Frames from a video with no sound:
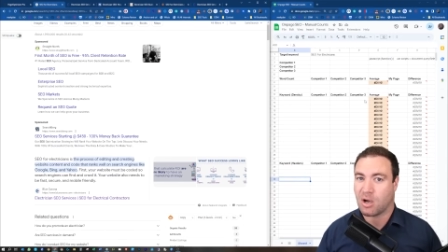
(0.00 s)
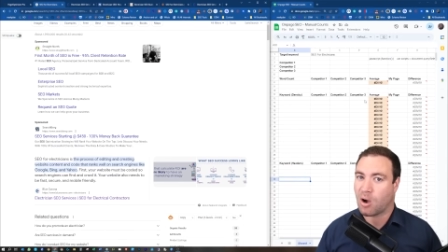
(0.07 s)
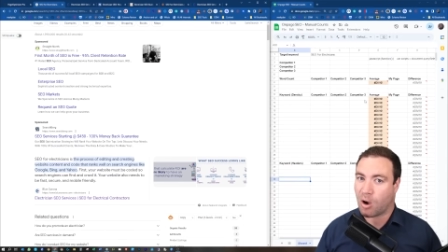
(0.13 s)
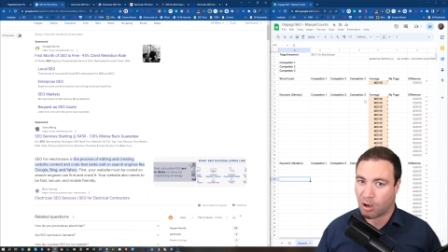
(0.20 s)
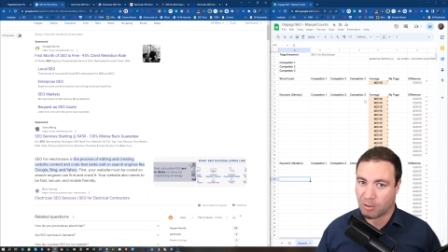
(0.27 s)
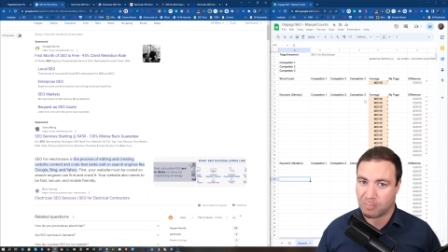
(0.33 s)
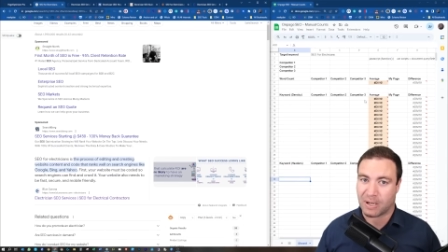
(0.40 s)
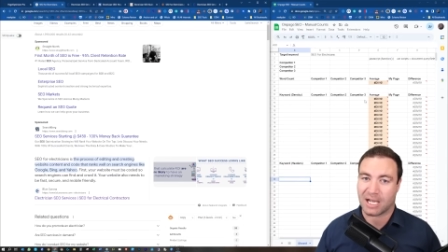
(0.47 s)

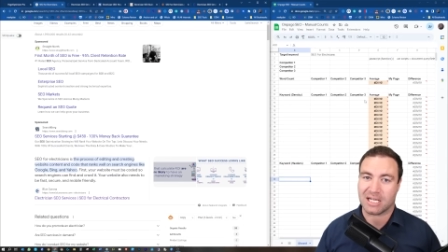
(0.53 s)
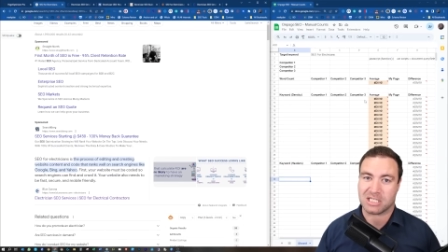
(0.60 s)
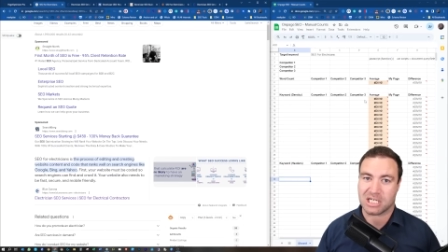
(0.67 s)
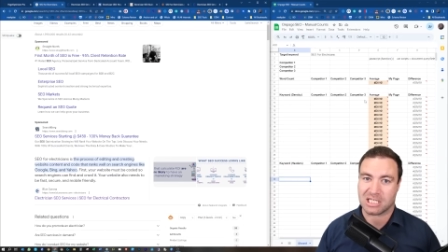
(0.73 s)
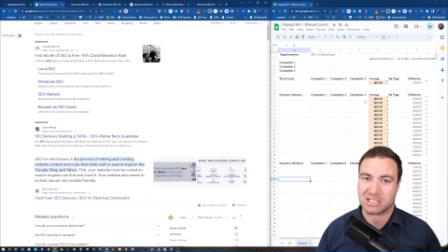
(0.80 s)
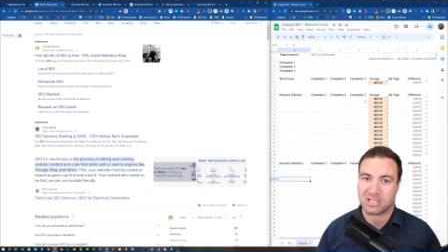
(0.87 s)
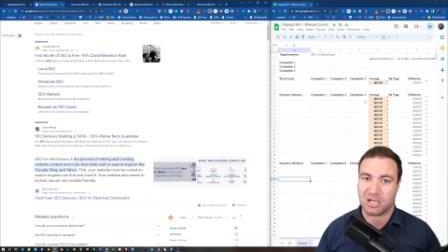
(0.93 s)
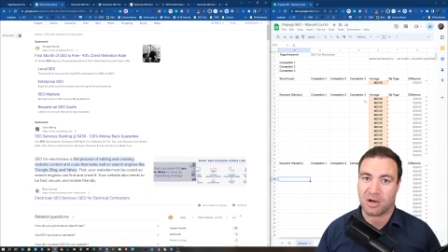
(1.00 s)
on page
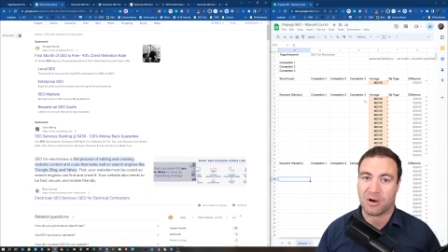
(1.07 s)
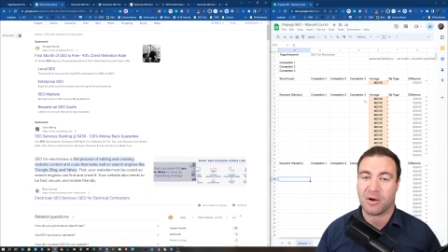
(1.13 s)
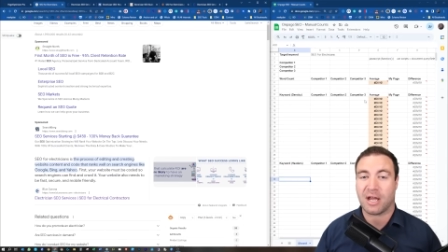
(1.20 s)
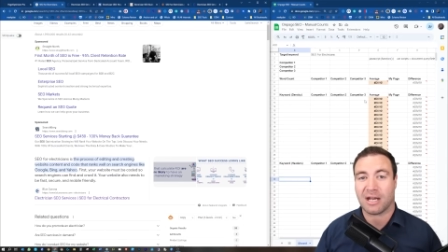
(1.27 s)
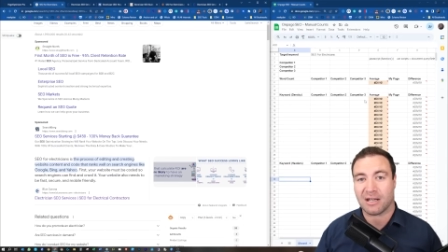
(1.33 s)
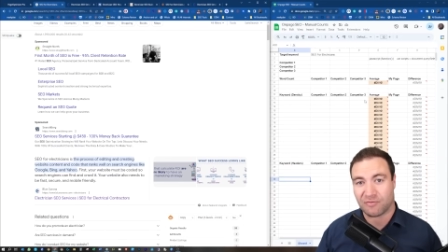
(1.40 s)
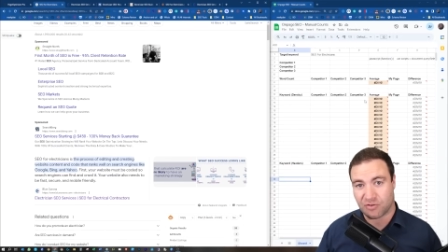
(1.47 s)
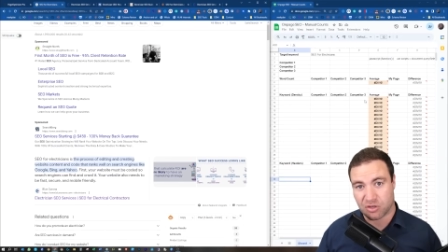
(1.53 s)
SEO and
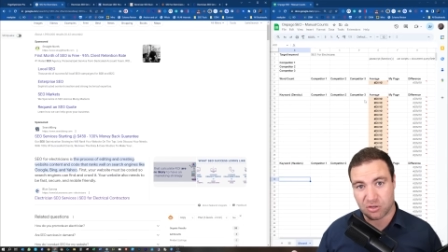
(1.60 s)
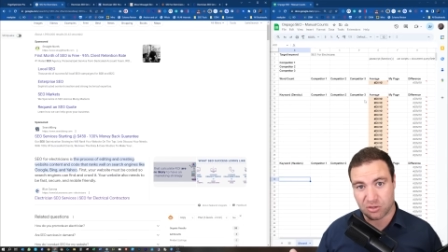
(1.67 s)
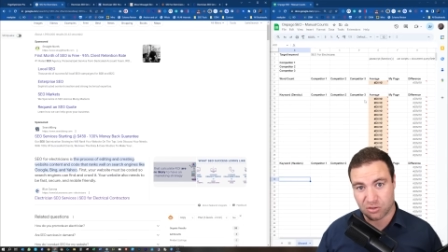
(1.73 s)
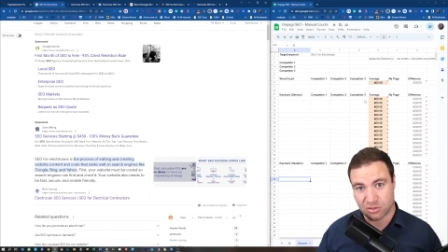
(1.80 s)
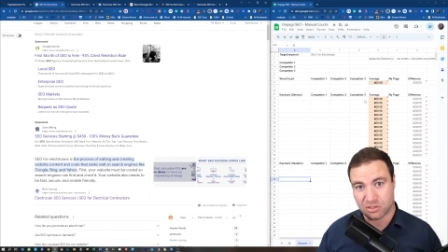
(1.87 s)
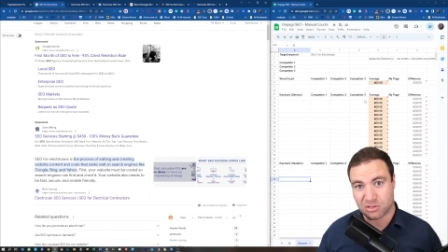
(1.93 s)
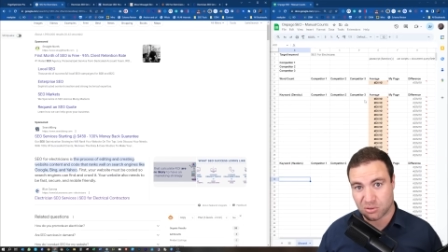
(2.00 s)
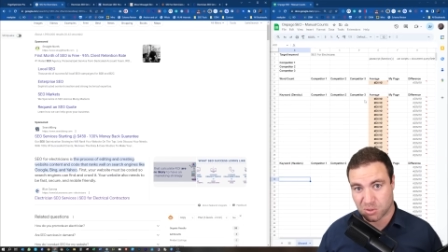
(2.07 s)
if you
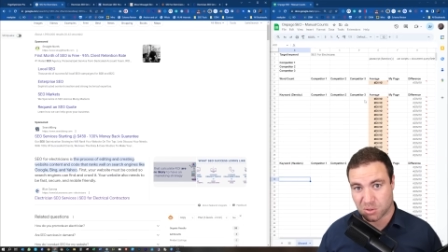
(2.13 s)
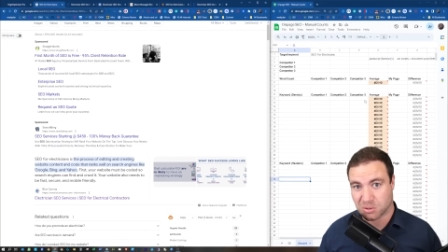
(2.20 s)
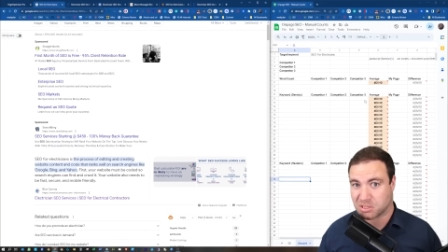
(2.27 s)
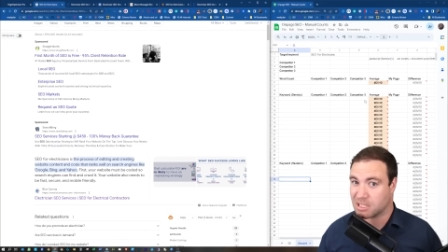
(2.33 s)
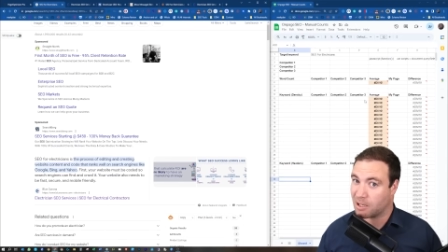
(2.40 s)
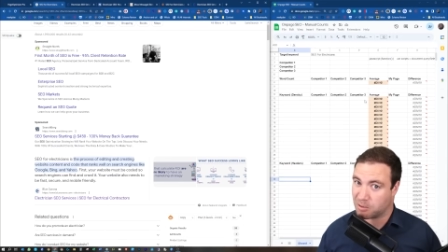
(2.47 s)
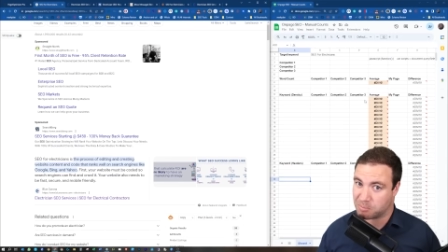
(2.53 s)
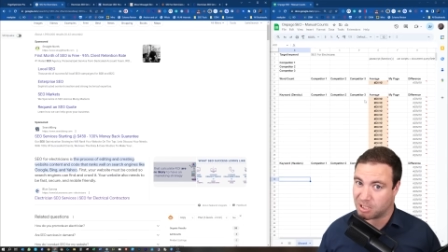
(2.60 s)
use tools to
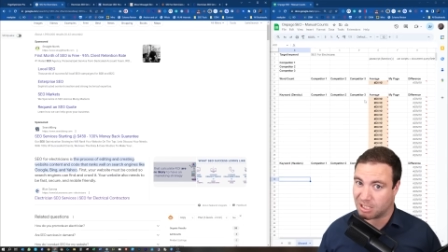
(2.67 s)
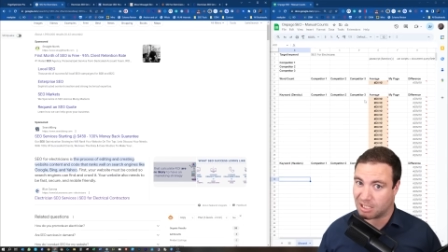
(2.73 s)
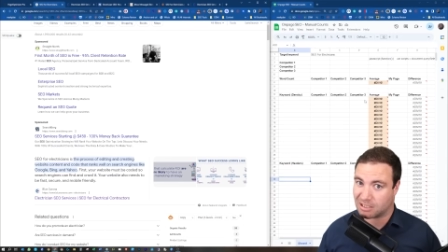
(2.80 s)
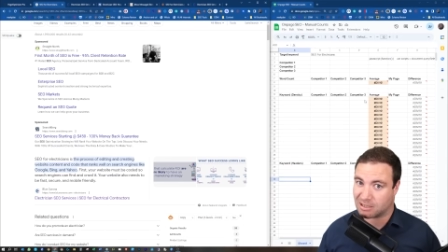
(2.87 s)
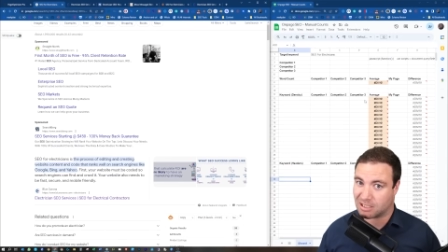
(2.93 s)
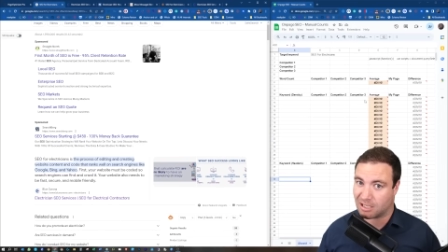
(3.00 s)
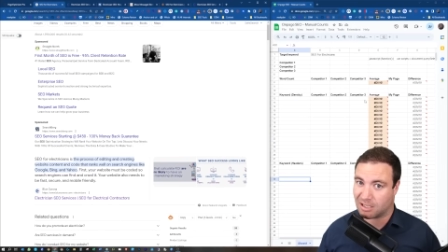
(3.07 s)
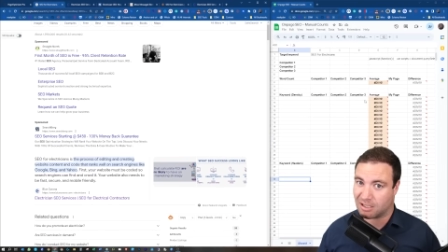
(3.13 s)
help you get
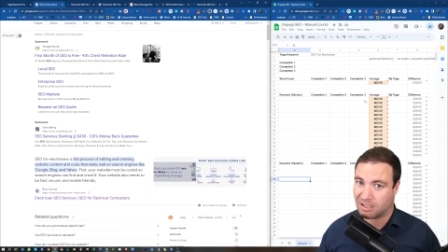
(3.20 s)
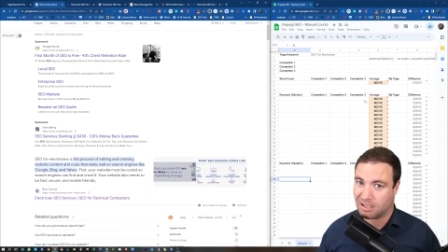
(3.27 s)
there.